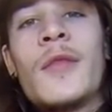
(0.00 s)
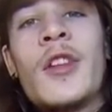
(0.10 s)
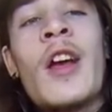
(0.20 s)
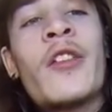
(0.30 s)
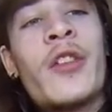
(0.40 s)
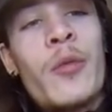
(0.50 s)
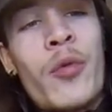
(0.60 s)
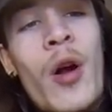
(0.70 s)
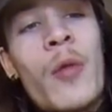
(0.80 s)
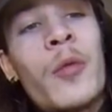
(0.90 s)
You guys can
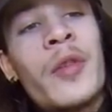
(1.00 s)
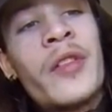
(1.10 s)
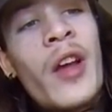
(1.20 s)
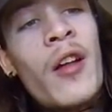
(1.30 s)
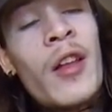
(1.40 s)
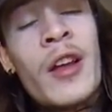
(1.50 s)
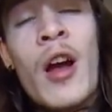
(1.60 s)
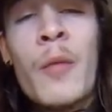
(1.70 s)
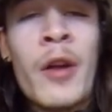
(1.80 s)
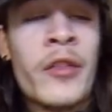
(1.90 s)
probably tell I
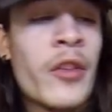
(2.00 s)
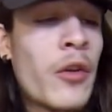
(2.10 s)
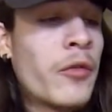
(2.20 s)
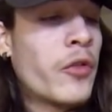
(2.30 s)
got myself